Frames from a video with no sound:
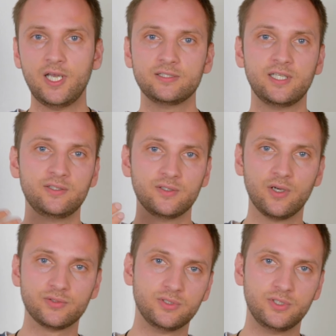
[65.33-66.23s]
and then you
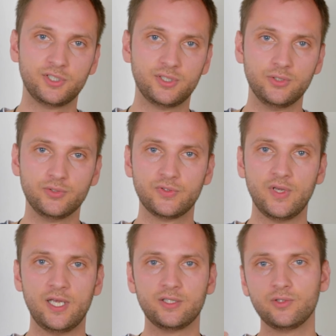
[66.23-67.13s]
go to the shoot
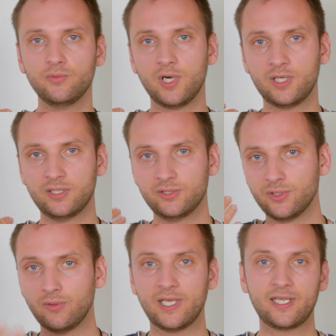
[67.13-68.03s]
and you are,
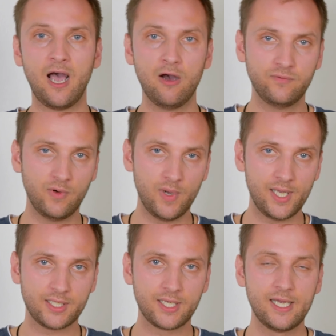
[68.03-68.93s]
you know, like half
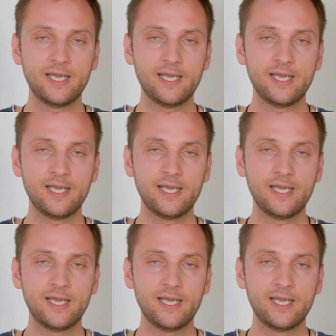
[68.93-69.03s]
awake.